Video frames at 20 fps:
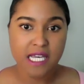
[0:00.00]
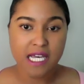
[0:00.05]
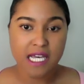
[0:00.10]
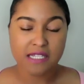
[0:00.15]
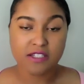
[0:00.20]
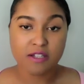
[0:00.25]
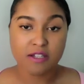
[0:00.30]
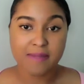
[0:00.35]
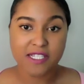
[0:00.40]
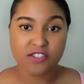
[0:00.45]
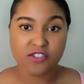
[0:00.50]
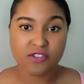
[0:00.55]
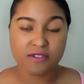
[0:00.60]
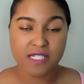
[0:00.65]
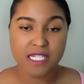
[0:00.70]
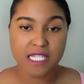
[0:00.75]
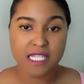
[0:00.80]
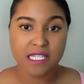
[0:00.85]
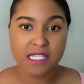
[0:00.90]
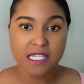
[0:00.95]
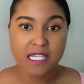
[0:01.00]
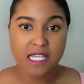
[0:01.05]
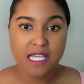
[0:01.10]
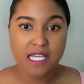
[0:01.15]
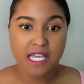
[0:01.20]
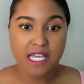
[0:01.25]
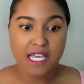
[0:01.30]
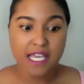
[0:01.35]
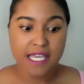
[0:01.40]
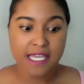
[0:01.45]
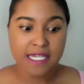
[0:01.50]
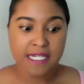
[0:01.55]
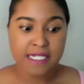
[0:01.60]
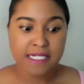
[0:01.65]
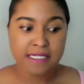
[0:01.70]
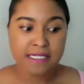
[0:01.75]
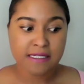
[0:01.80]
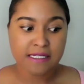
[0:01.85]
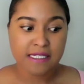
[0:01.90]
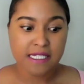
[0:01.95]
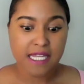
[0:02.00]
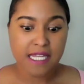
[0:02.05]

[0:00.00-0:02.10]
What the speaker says: I tell my journey, and